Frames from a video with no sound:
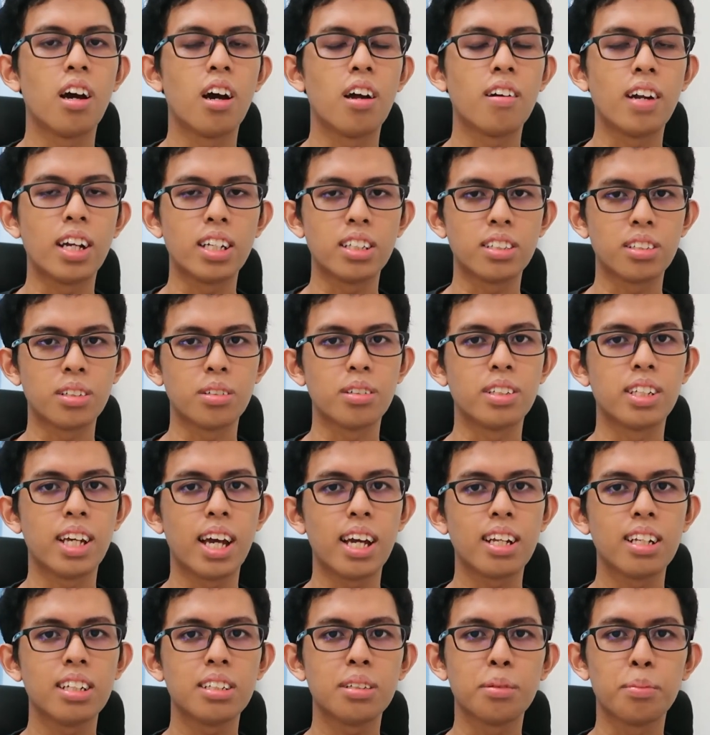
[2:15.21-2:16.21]
Alright, so
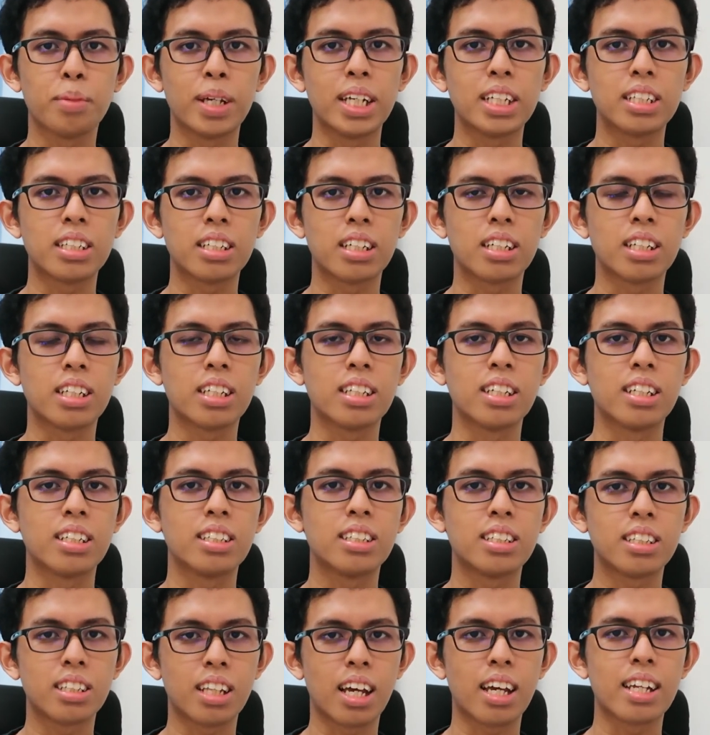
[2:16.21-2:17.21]
that is basically the
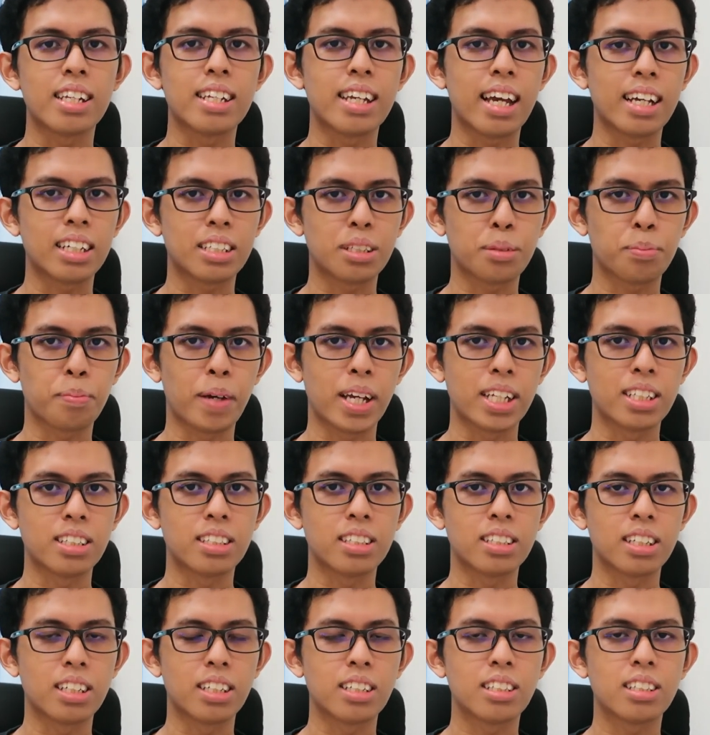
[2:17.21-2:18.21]
study
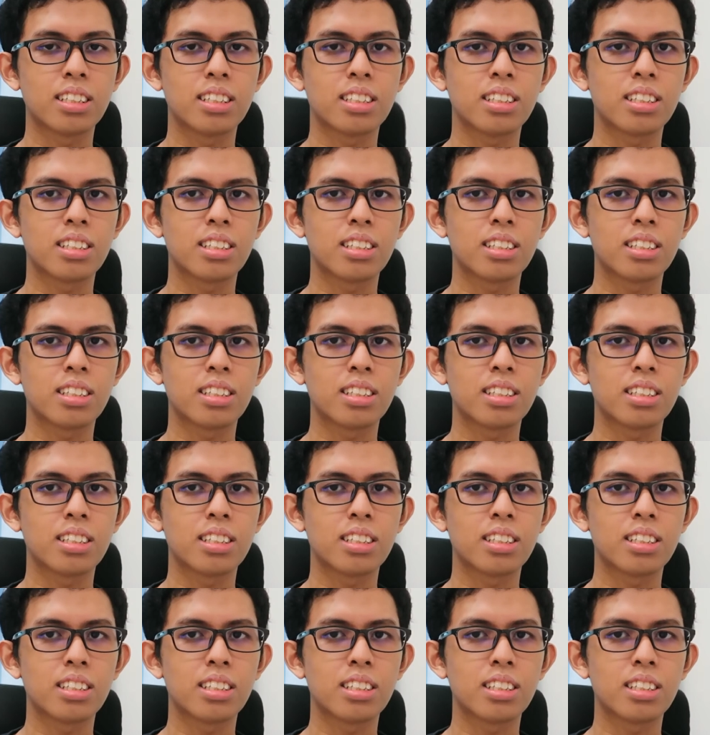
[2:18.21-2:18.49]
expenses